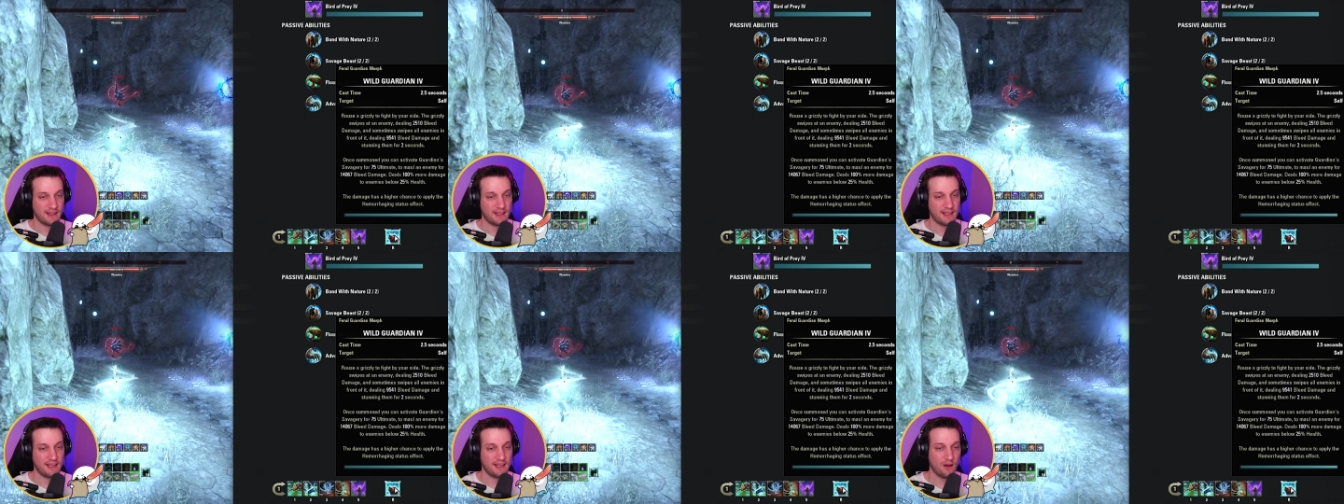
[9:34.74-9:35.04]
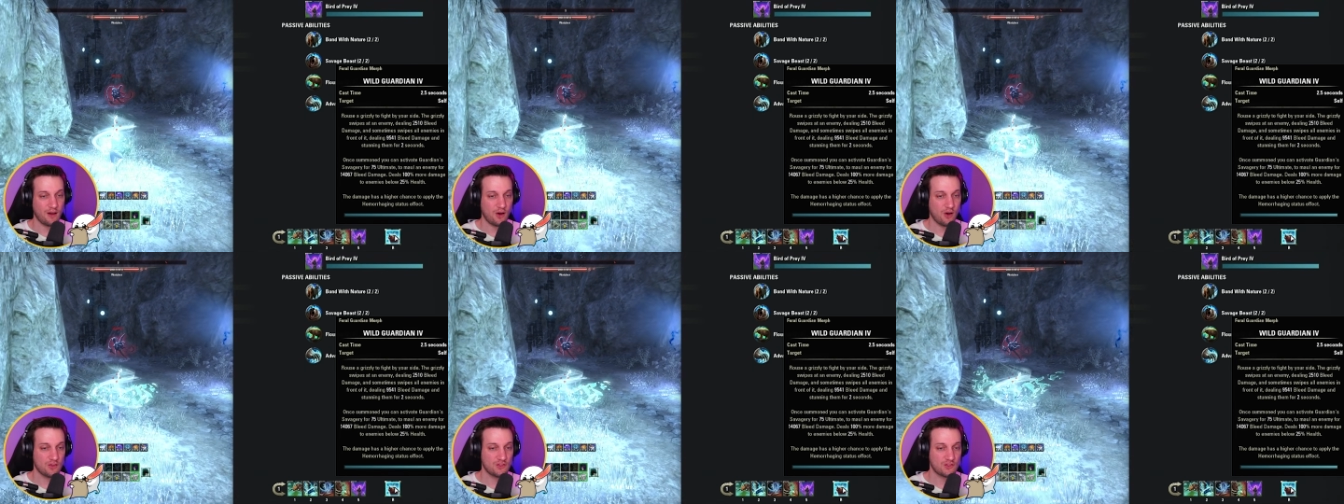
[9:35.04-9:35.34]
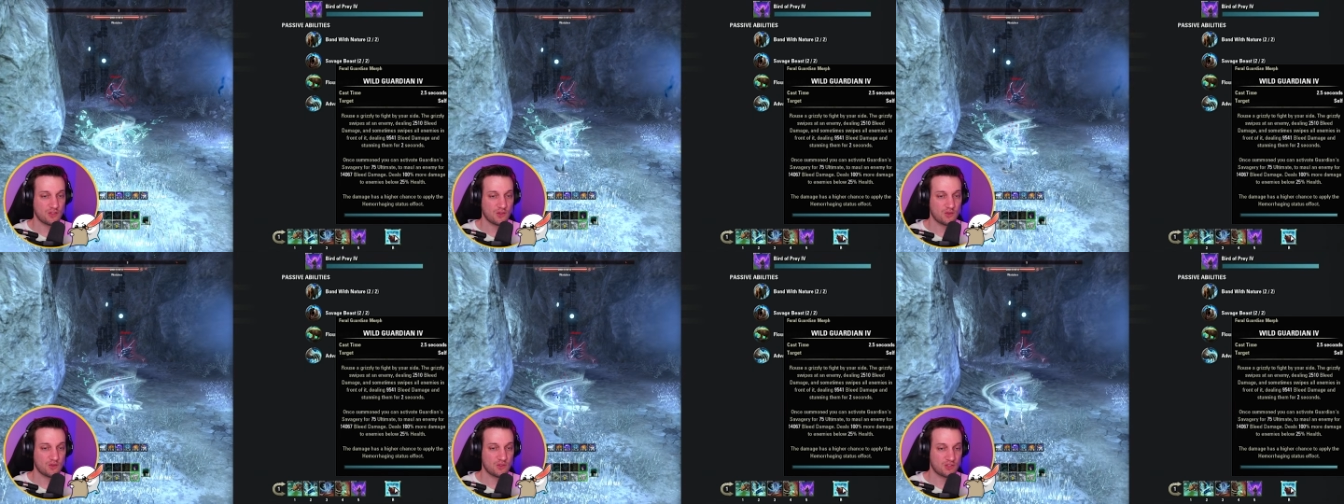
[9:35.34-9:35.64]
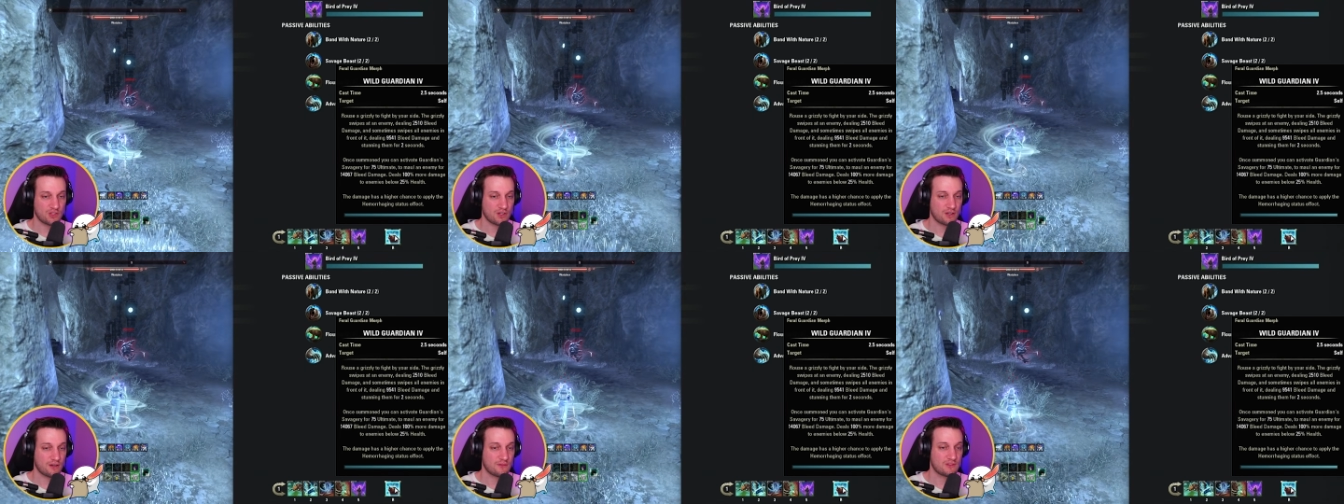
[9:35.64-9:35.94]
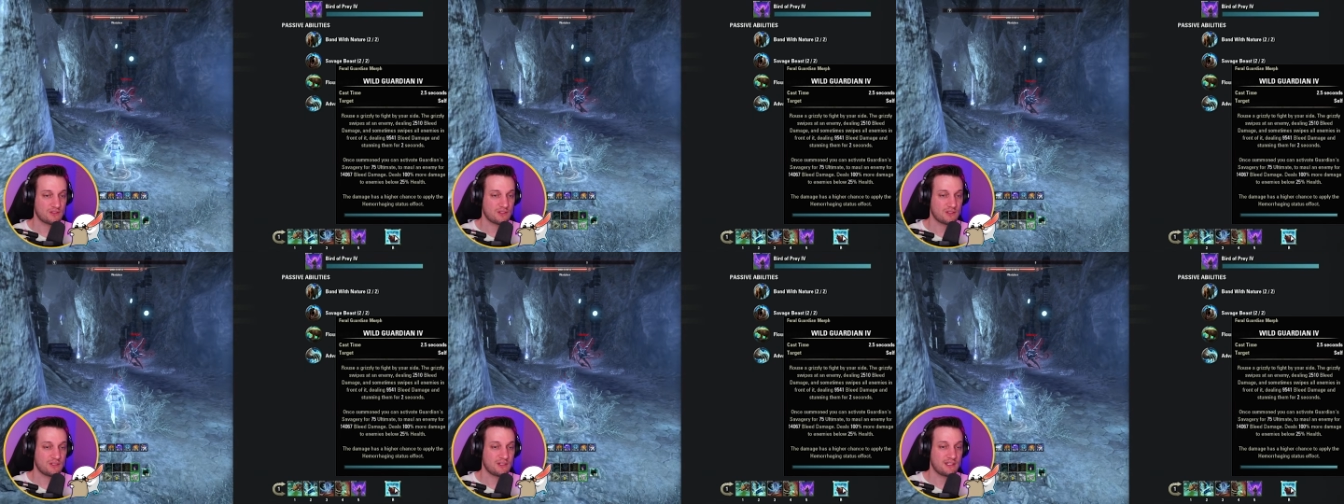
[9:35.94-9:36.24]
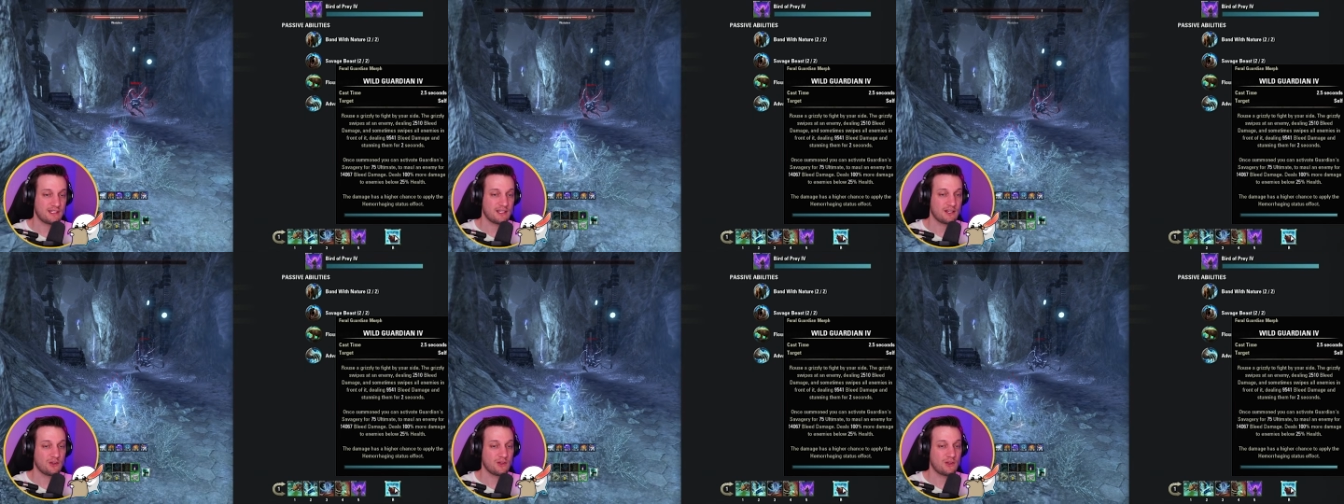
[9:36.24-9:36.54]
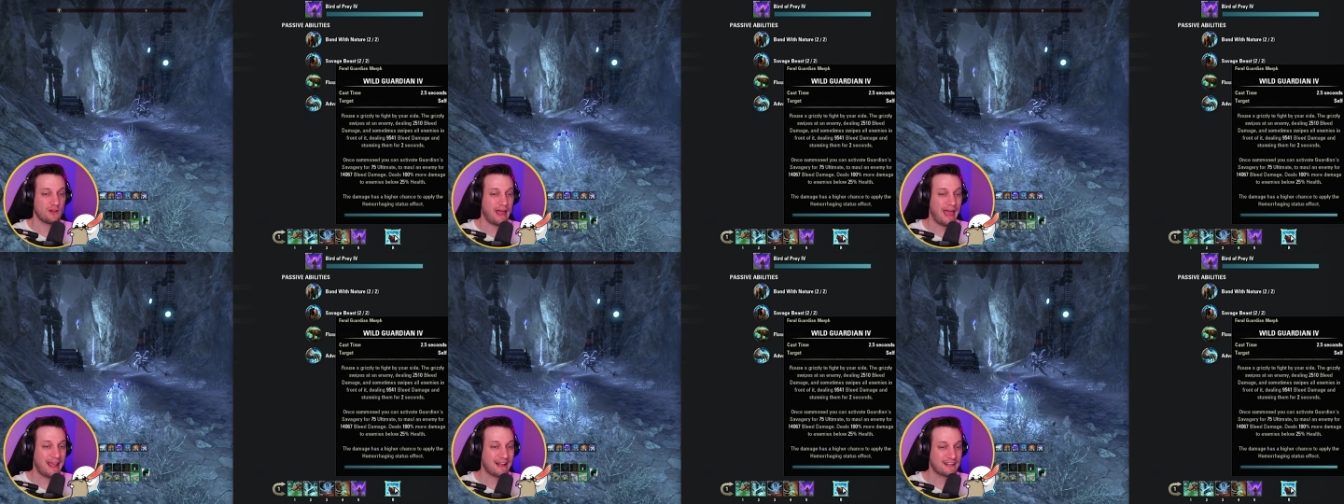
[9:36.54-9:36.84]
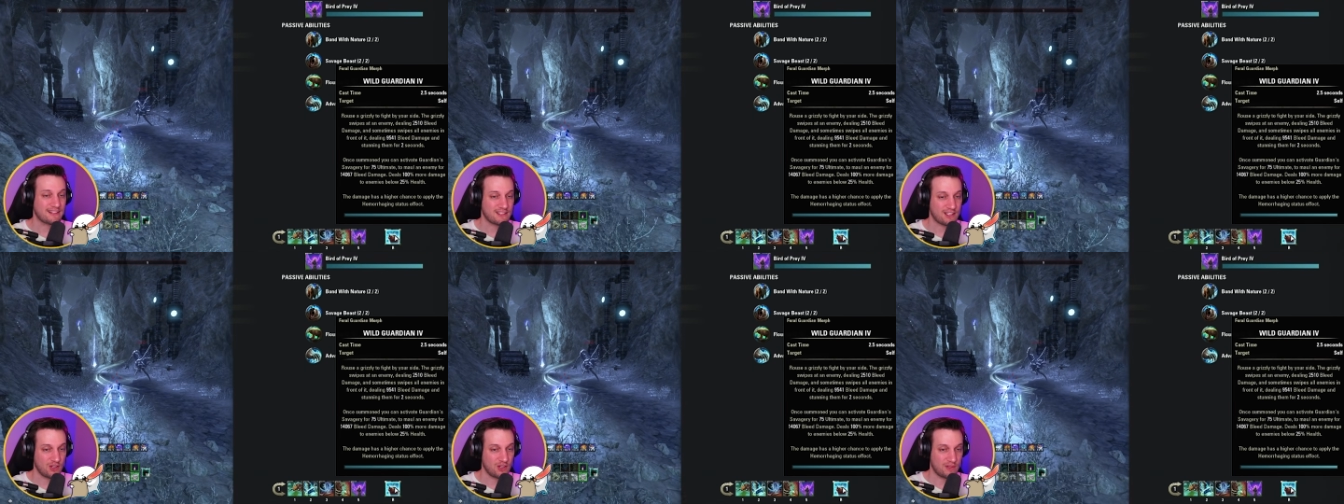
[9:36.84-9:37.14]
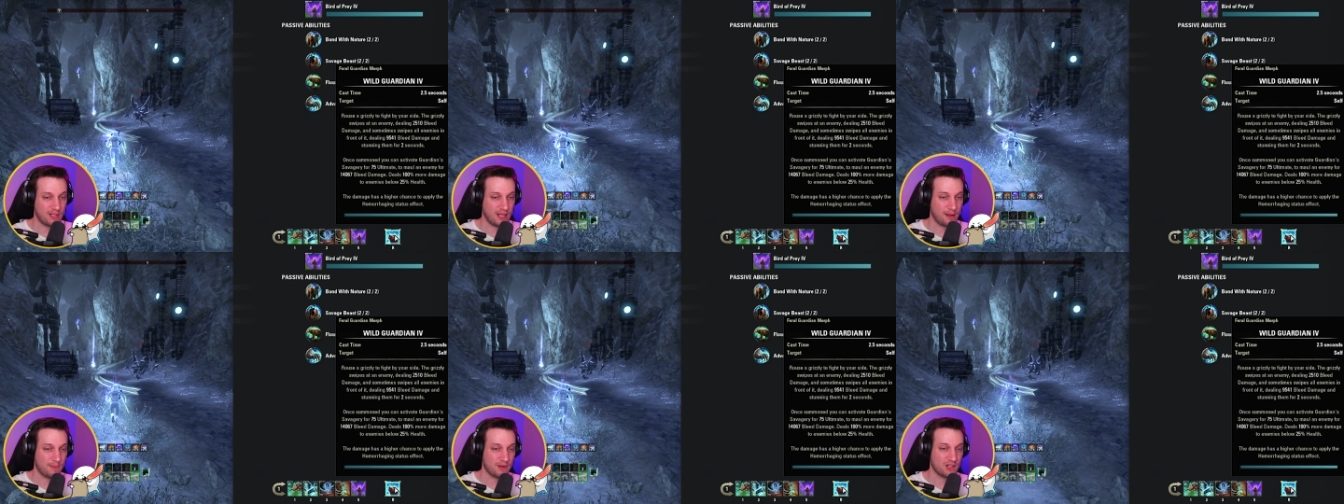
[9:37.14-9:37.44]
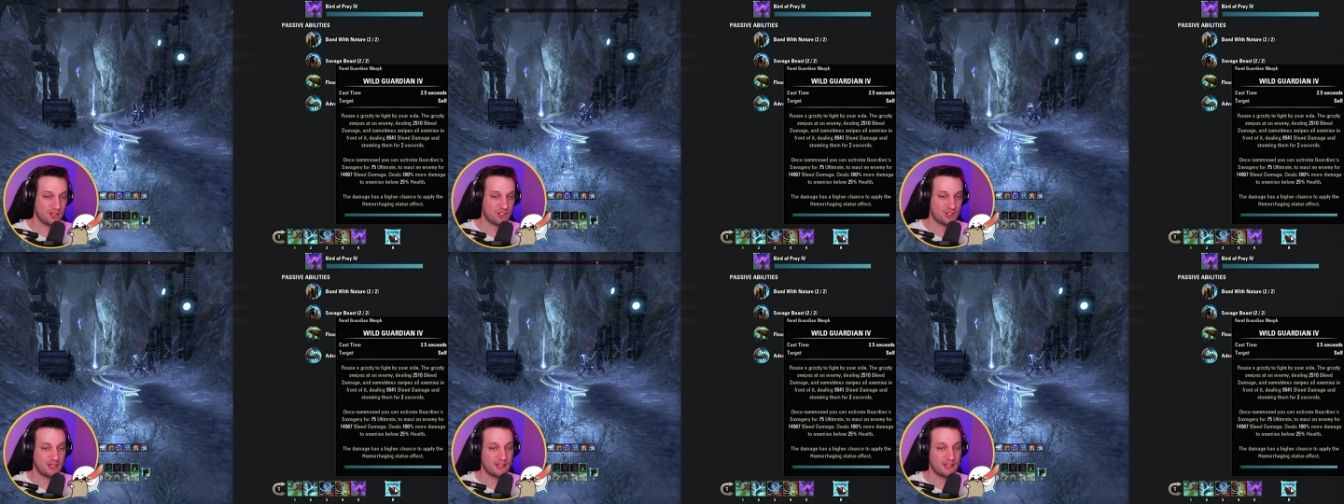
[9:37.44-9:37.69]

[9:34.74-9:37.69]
he also serves to deal execute damage.